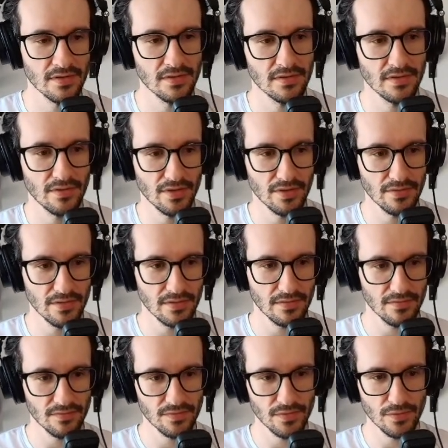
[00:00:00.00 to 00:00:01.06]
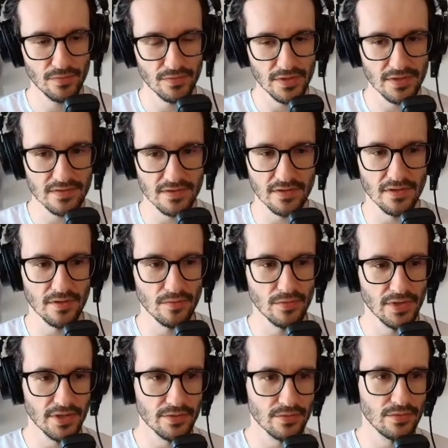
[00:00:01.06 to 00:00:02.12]
there are few things that I would
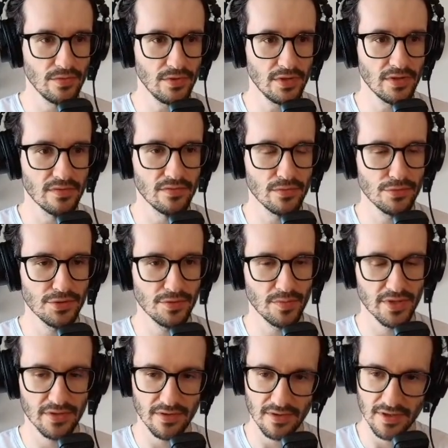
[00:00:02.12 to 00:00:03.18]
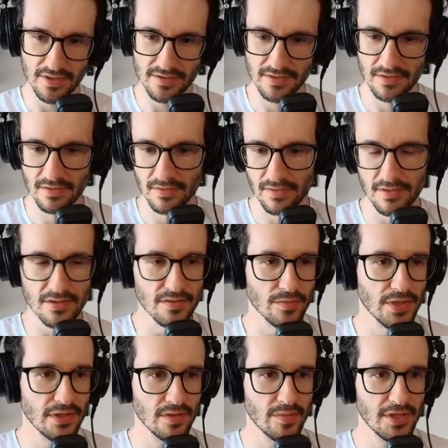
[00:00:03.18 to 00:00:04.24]
like to do in the future, but let's
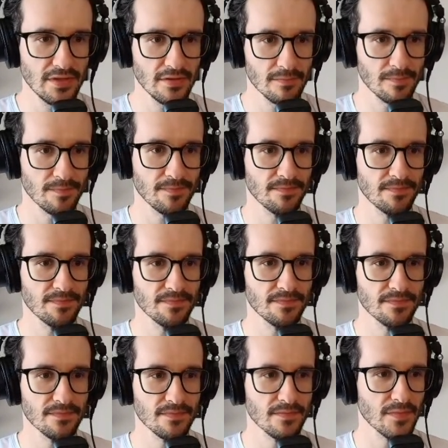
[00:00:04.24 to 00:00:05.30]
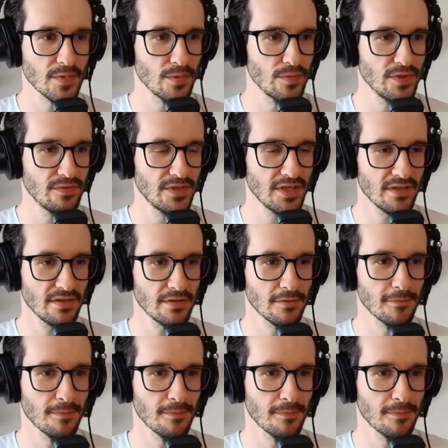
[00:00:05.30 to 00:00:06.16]
wait a bit with that.